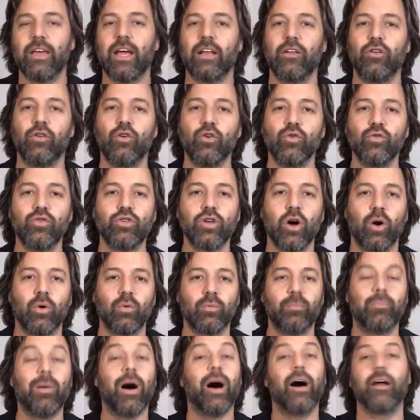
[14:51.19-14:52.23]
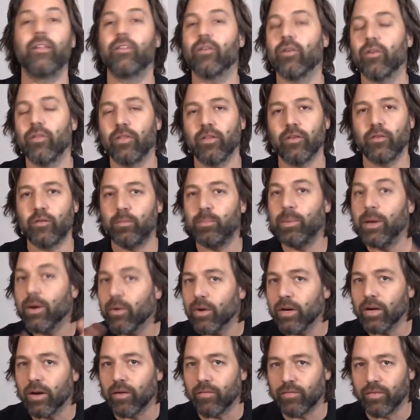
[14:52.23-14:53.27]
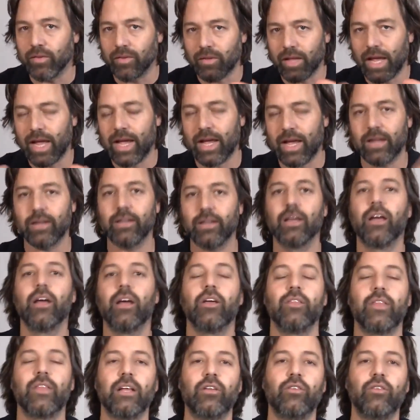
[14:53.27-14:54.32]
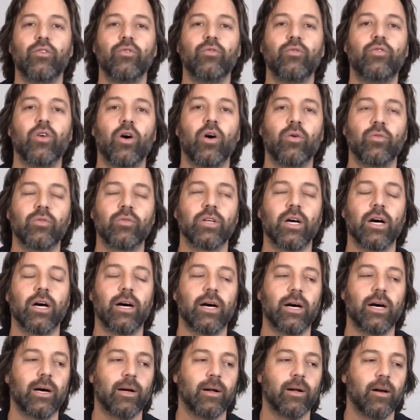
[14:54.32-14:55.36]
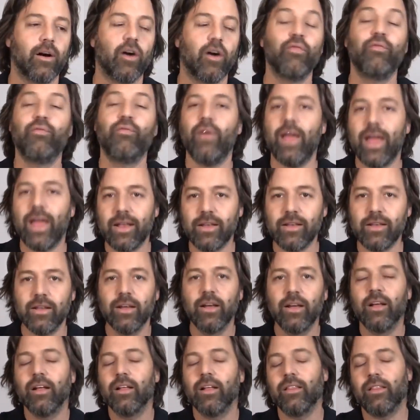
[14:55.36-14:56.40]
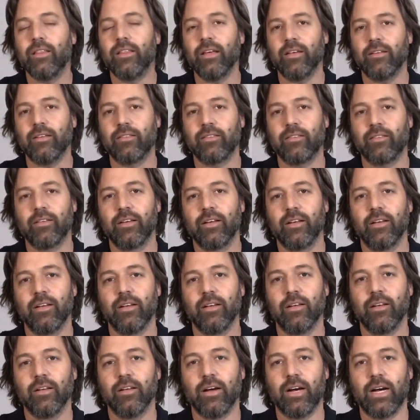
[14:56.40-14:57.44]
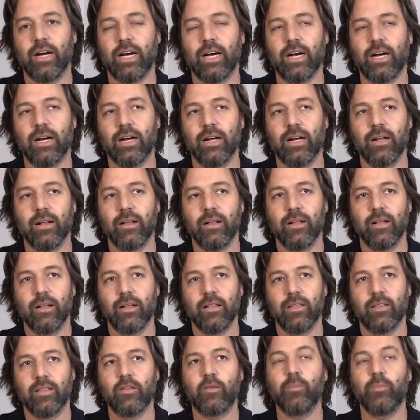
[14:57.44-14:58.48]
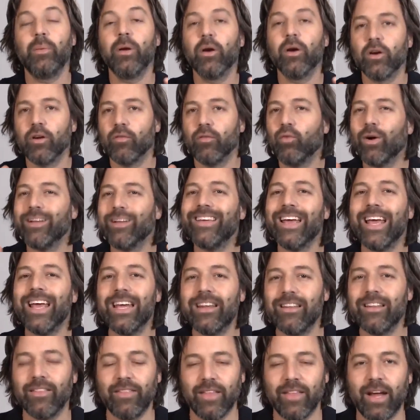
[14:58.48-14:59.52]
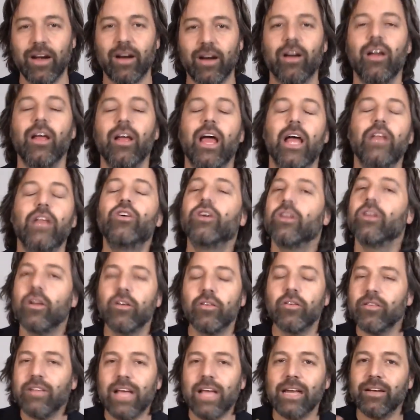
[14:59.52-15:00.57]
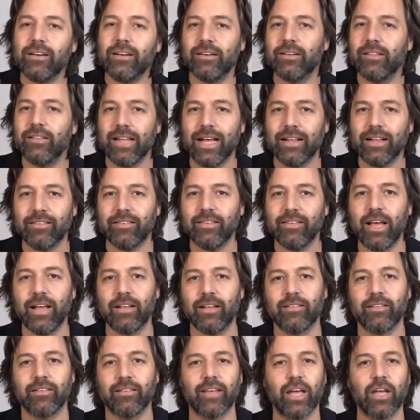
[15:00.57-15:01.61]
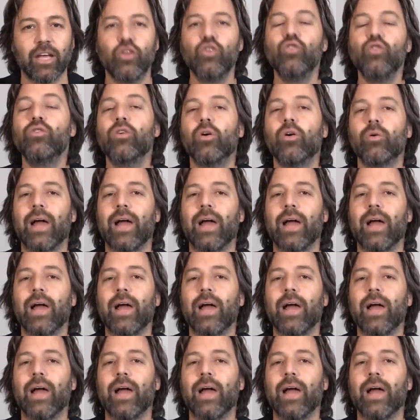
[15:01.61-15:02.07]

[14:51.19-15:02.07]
that you don't bother the spirit of the land, that you don't offend this. The spirit of what's hidden there. And you can understand it in that sense. It's like you